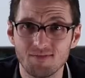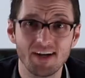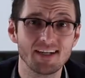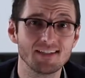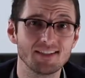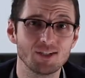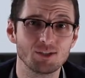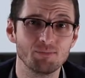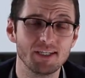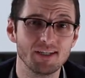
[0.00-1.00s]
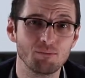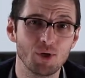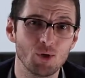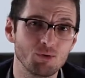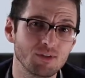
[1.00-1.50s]
Financiers being
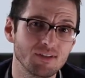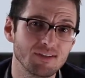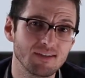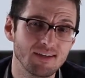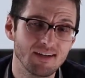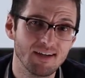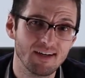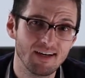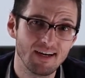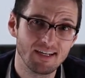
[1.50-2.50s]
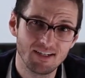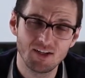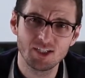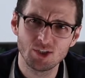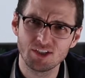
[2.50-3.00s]
both a
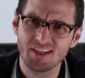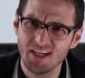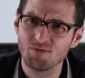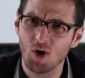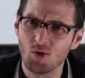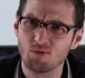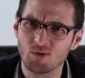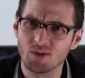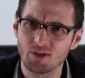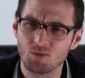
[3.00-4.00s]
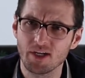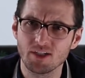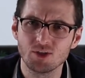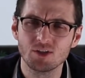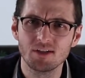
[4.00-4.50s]
delicious, if overly
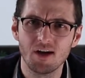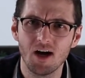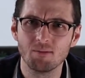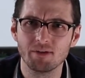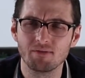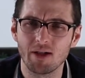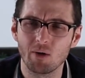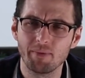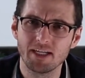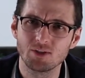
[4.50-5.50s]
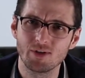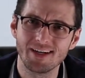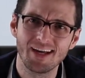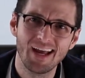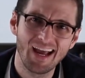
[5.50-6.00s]
rich, almond flour
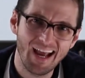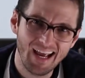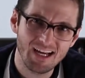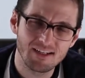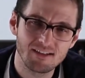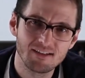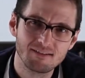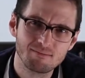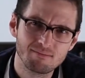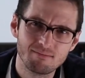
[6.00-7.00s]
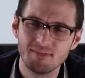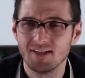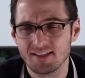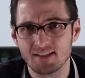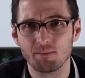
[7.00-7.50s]
pastry and
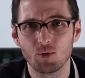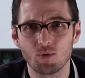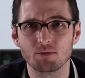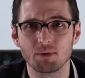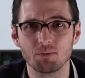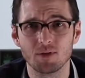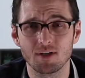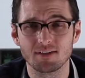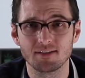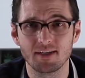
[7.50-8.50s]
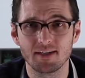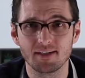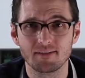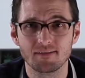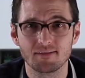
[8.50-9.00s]
some of the worst people in our
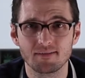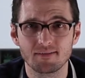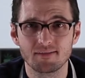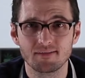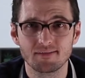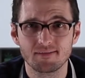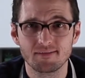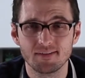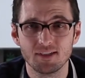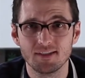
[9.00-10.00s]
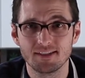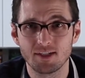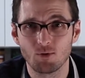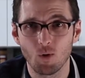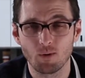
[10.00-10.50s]
society. Let's
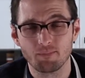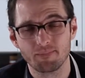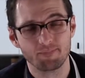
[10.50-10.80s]
get rolling.